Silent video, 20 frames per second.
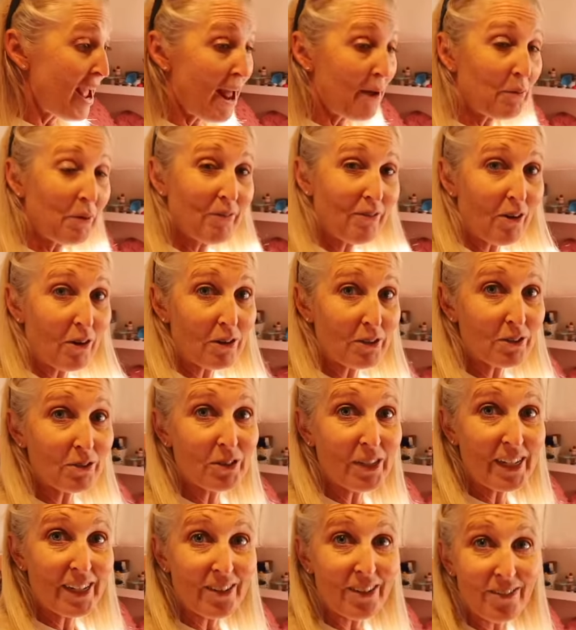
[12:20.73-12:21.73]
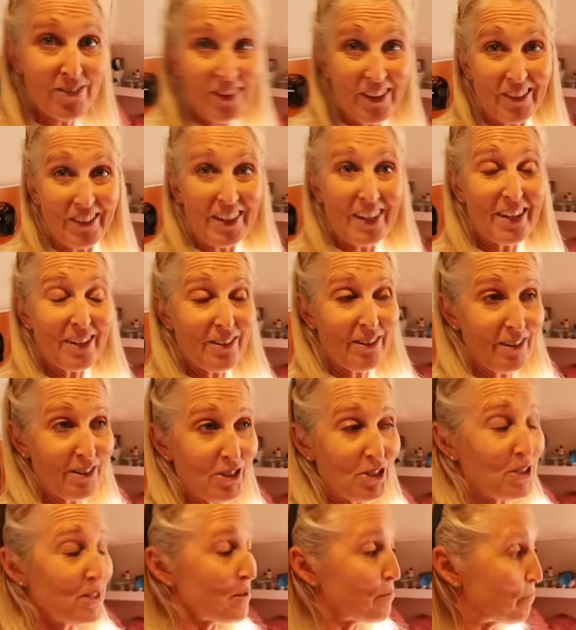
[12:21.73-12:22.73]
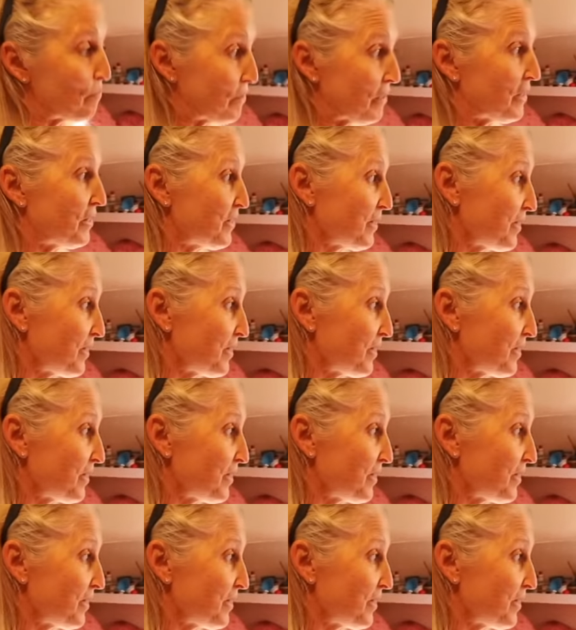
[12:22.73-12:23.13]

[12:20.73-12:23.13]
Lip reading: And we've also taken off the Lee cloth. She's a big